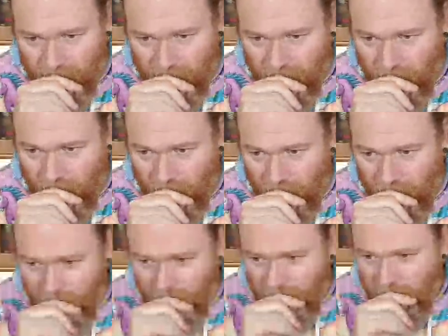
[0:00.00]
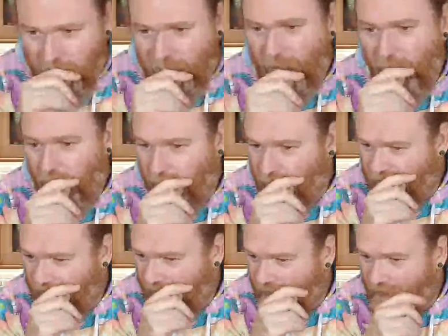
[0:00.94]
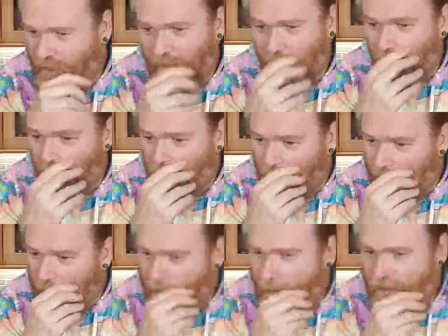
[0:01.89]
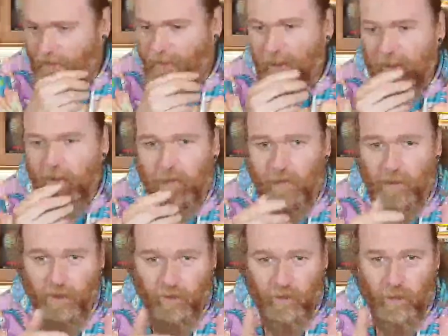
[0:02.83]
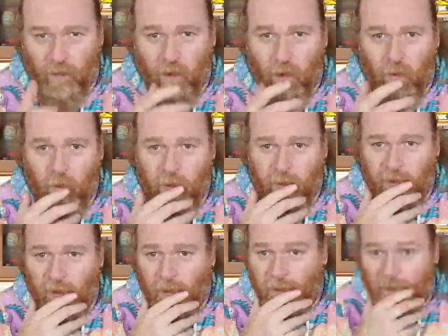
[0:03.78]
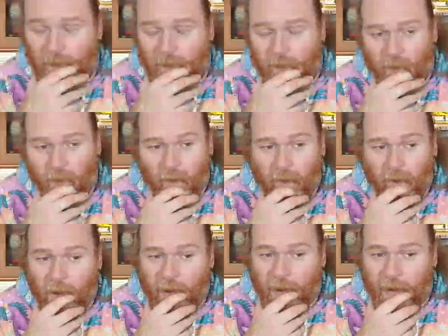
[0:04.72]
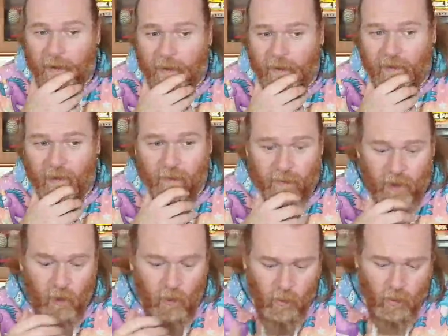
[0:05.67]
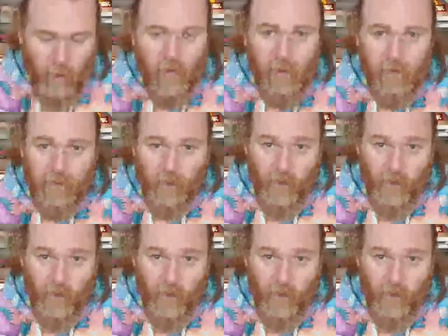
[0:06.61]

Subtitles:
The only thing that I've researched is that all the competitive eaters use hot water instead of cold water,